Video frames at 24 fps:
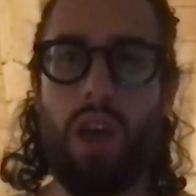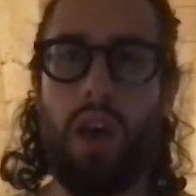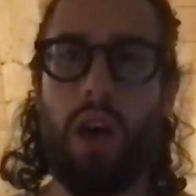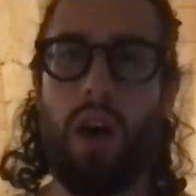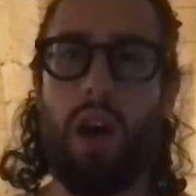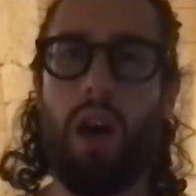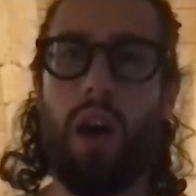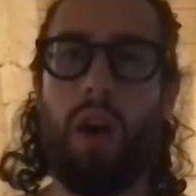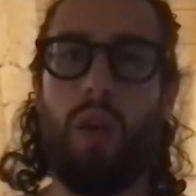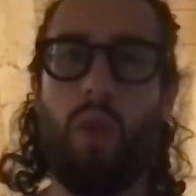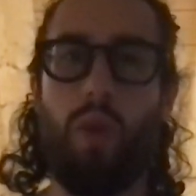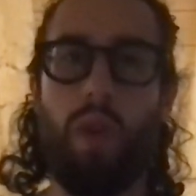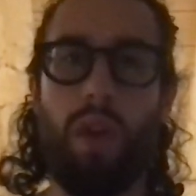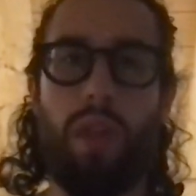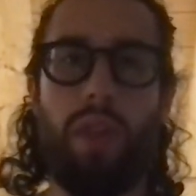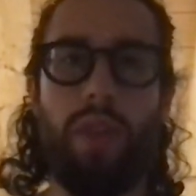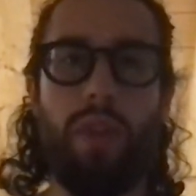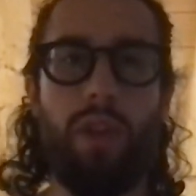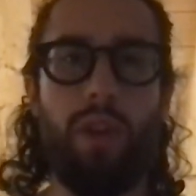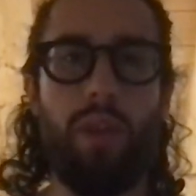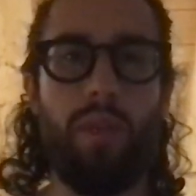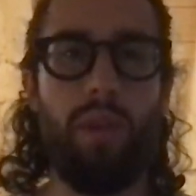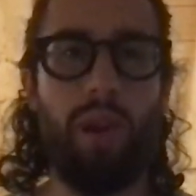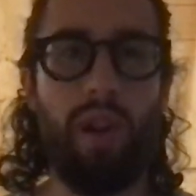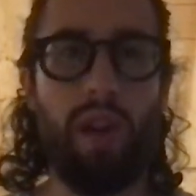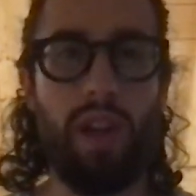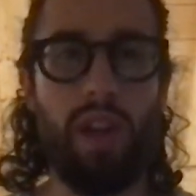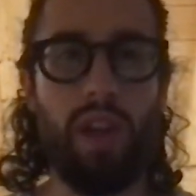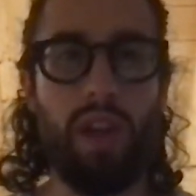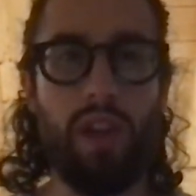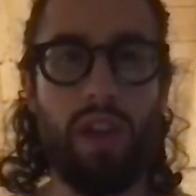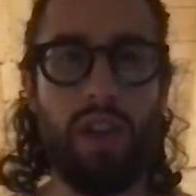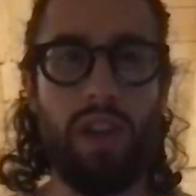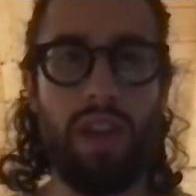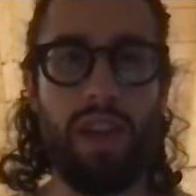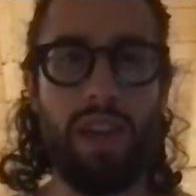where third-party
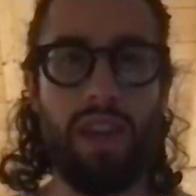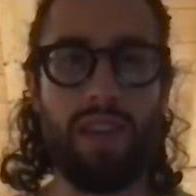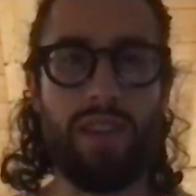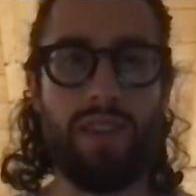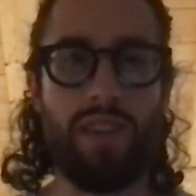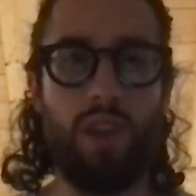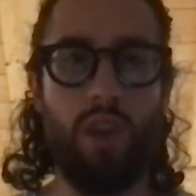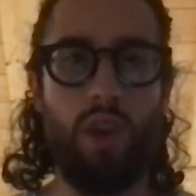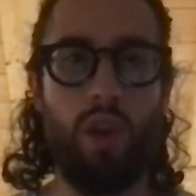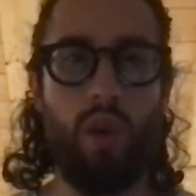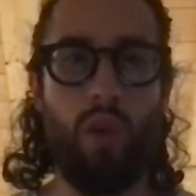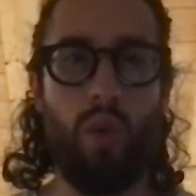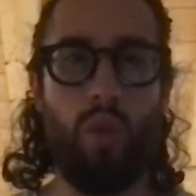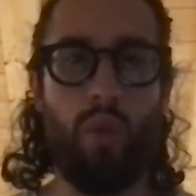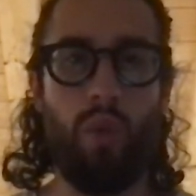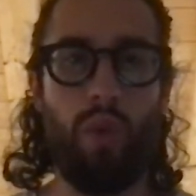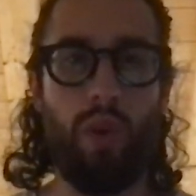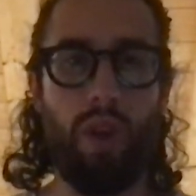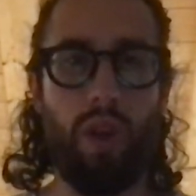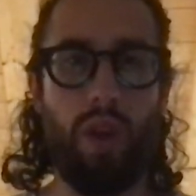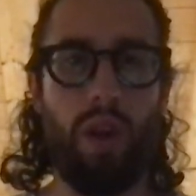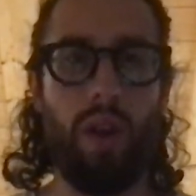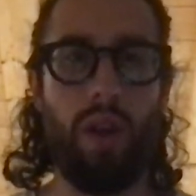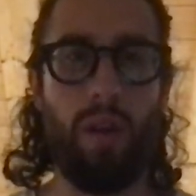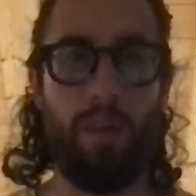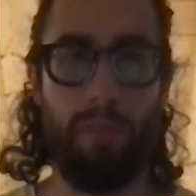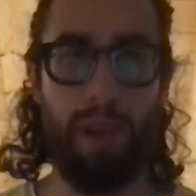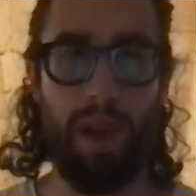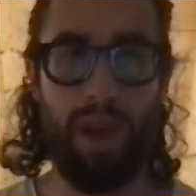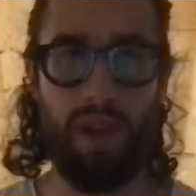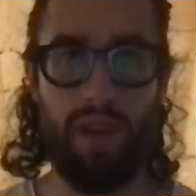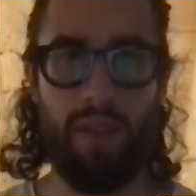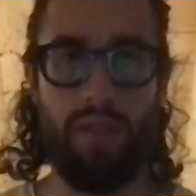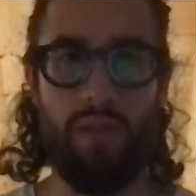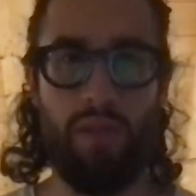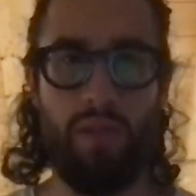cookies were by
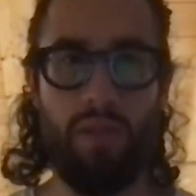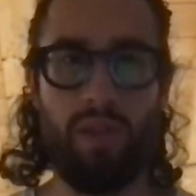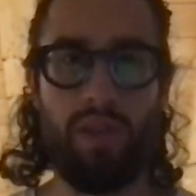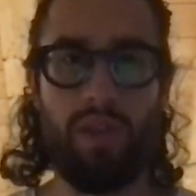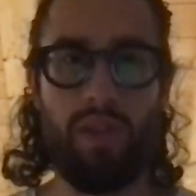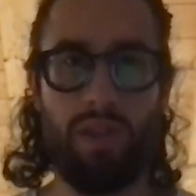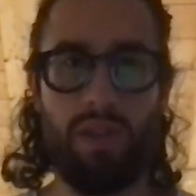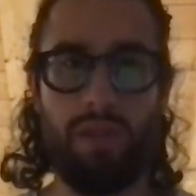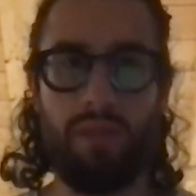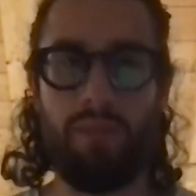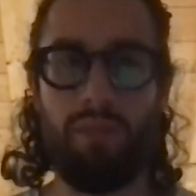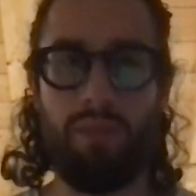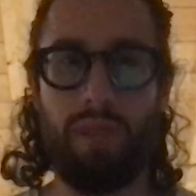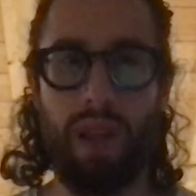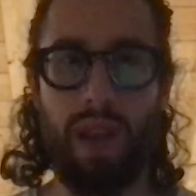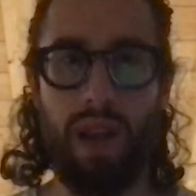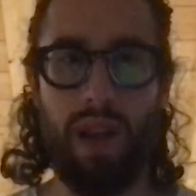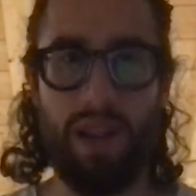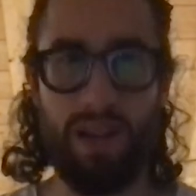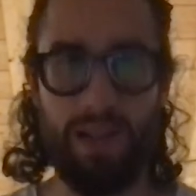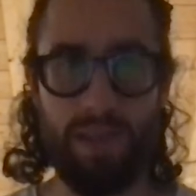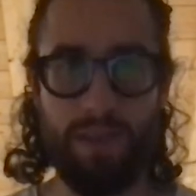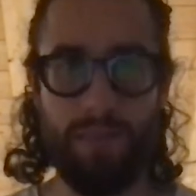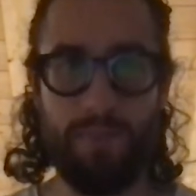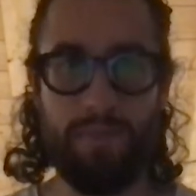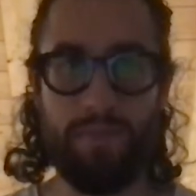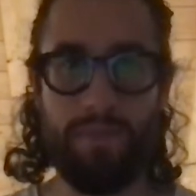default blocked.